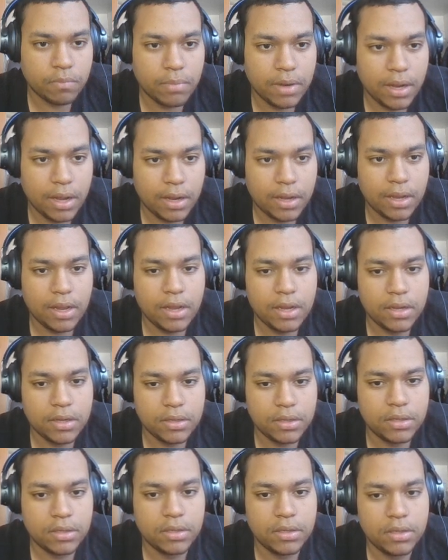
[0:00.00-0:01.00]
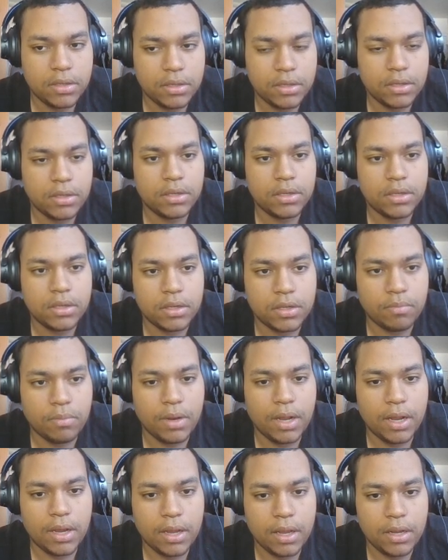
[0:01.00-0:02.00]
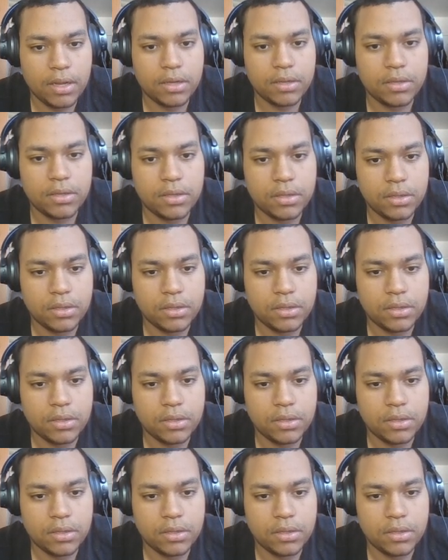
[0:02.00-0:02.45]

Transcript: blocking ads. It's blocking ads.